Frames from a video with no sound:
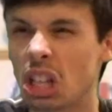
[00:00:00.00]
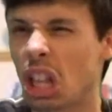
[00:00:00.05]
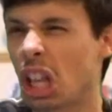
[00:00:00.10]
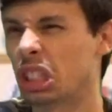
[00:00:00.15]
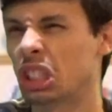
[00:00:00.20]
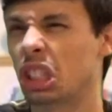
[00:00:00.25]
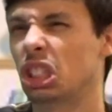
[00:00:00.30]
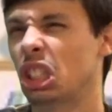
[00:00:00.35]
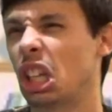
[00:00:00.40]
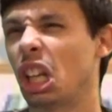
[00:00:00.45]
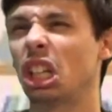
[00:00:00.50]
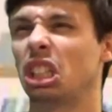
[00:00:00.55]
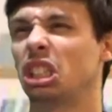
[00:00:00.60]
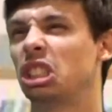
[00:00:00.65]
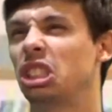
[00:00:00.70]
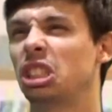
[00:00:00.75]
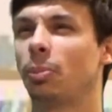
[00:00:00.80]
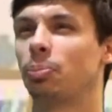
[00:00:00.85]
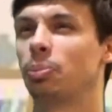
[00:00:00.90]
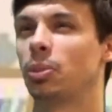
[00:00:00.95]
"This is
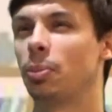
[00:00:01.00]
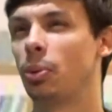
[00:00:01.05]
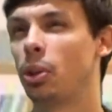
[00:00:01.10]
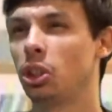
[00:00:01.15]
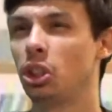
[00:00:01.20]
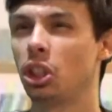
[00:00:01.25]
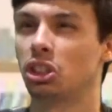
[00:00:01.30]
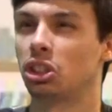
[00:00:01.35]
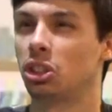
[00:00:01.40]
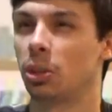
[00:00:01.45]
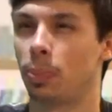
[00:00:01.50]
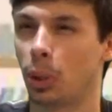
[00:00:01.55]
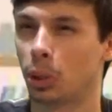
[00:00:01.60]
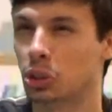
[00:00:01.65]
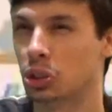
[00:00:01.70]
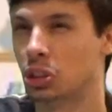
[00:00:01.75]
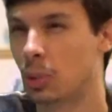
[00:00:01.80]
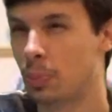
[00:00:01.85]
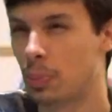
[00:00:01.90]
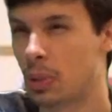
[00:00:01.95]
unacceptable, you're
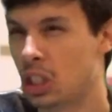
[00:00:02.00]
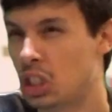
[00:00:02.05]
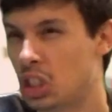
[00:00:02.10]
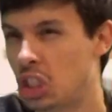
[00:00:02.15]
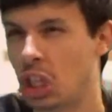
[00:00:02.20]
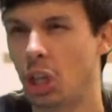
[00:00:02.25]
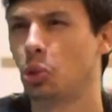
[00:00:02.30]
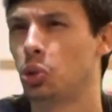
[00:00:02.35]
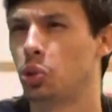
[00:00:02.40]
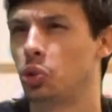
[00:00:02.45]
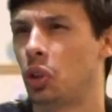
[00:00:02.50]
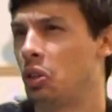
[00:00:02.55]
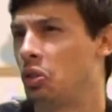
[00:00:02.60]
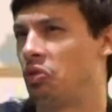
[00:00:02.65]
supposed to be children